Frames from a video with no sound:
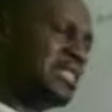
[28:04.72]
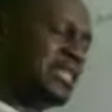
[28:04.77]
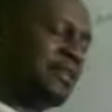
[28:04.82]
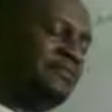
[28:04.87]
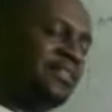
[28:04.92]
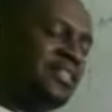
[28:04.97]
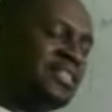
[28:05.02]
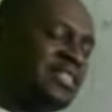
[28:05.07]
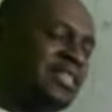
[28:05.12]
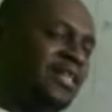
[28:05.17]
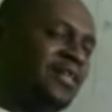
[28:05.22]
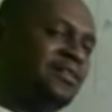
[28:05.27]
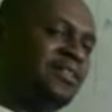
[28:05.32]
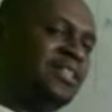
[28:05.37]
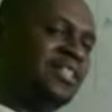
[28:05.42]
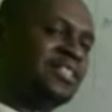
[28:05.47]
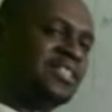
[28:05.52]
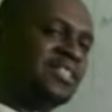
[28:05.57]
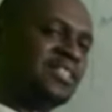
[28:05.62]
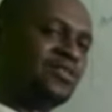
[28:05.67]
servicing,
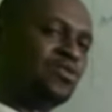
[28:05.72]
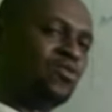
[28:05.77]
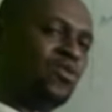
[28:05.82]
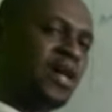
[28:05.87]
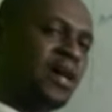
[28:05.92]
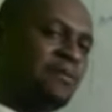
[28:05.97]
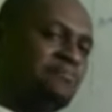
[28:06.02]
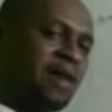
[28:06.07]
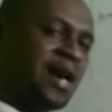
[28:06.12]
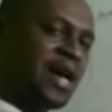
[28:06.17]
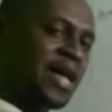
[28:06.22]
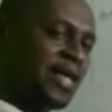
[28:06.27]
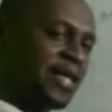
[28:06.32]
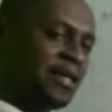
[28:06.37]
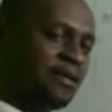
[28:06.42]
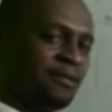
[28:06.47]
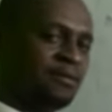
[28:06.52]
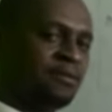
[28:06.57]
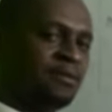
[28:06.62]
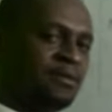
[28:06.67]
this is whereby
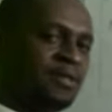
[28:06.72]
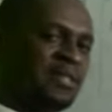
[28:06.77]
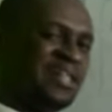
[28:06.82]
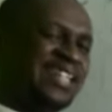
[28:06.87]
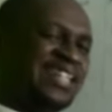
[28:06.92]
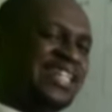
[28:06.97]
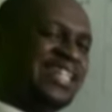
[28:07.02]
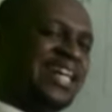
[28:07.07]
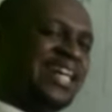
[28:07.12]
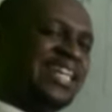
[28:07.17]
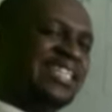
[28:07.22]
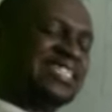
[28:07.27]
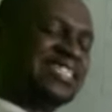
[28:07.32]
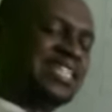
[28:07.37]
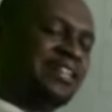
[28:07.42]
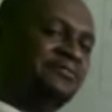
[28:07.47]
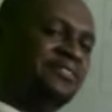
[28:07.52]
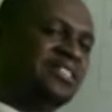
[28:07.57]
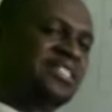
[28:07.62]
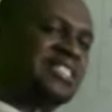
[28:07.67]
a
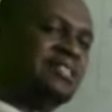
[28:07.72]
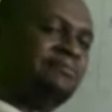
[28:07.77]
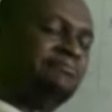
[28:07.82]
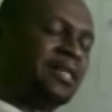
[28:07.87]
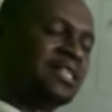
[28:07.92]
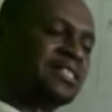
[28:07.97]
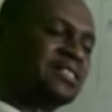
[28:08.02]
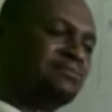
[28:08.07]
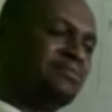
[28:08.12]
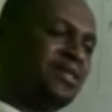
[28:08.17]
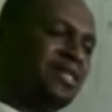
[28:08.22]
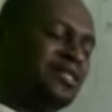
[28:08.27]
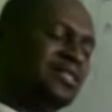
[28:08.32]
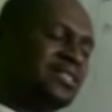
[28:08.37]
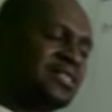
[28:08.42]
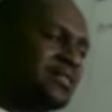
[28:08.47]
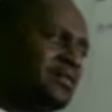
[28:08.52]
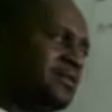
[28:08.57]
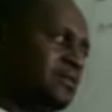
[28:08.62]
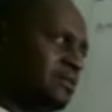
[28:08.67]
service department
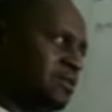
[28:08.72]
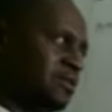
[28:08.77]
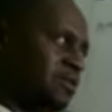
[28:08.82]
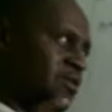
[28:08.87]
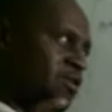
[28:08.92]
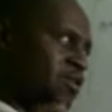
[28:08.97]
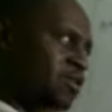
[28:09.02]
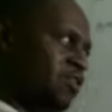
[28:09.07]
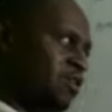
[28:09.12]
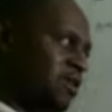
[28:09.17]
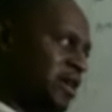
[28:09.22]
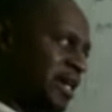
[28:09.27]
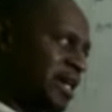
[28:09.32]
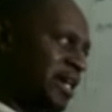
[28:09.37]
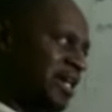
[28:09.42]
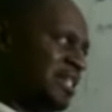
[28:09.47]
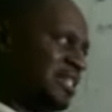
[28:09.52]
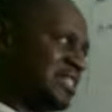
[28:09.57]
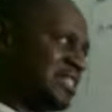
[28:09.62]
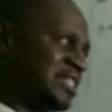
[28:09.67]
or
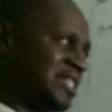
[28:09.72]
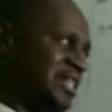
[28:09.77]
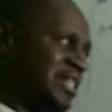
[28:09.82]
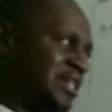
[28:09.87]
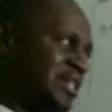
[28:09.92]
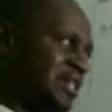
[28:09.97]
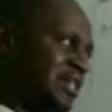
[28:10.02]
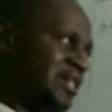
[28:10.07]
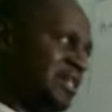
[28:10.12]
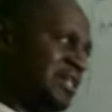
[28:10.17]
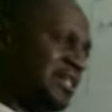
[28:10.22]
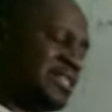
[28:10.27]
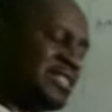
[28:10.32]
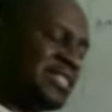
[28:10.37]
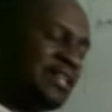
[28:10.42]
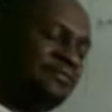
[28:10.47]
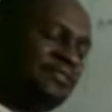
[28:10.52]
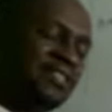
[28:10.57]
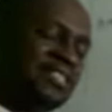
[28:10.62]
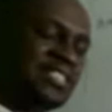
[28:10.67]
a
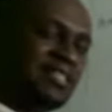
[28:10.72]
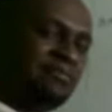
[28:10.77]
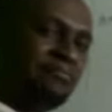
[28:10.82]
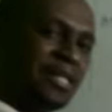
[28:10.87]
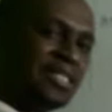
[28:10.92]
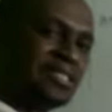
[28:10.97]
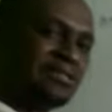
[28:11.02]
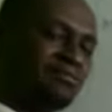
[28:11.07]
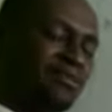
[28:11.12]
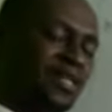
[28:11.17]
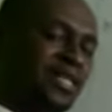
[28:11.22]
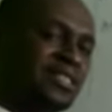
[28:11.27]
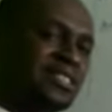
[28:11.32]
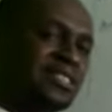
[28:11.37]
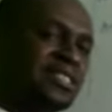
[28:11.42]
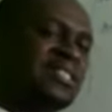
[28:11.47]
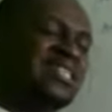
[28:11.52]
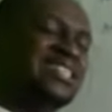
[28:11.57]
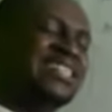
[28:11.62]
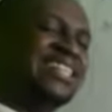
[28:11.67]
service department
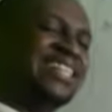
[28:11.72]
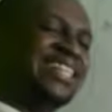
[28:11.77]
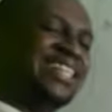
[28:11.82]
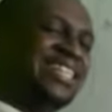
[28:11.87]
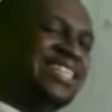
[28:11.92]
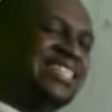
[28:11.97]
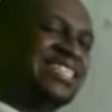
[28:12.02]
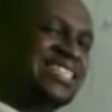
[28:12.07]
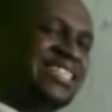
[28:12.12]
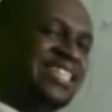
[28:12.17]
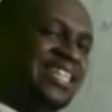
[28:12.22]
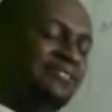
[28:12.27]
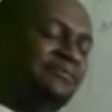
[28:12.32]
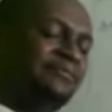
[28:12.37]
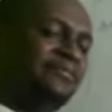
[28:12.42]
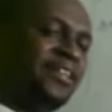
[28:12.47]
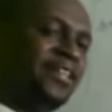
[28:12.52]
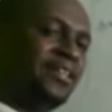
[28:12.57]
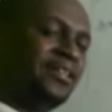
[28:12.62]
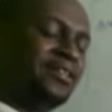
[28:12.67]
is
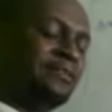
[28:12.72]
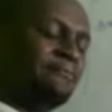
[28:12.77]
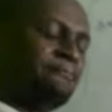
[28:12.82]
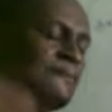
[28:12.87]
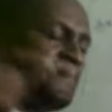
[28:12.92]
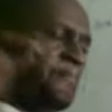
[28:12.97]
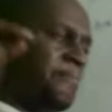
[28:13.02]
giving